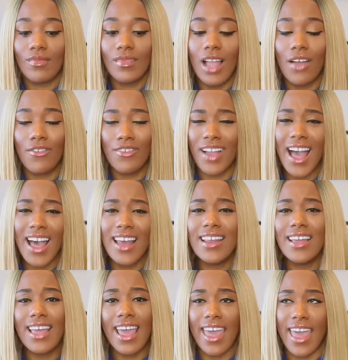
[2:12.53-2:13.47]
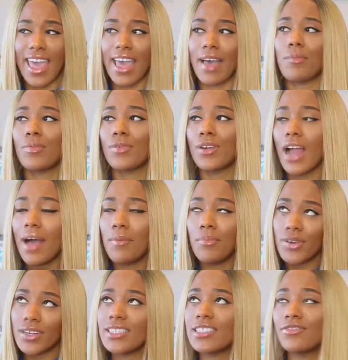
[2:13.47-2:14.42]
I
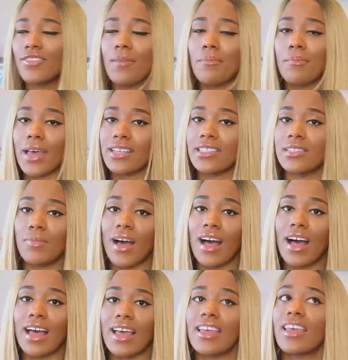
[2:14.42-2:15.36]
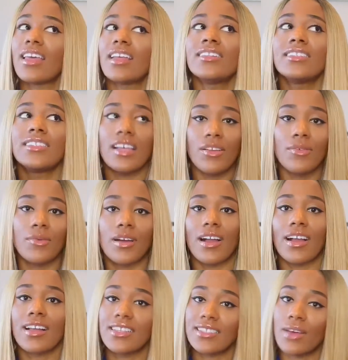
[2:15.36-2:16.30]
bought this from Best Buy in
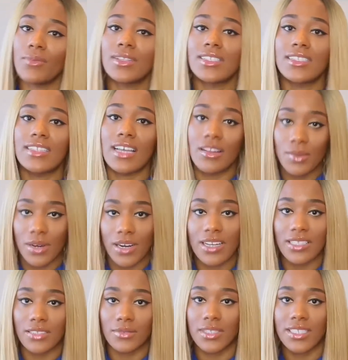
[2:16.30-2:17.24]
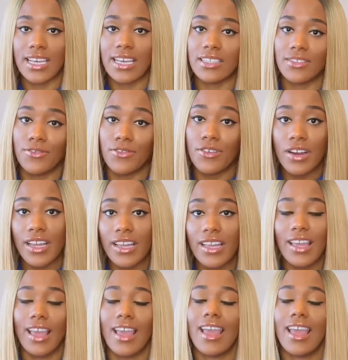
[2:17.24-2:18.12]
Delaware because I went to Delaware because it was tax free,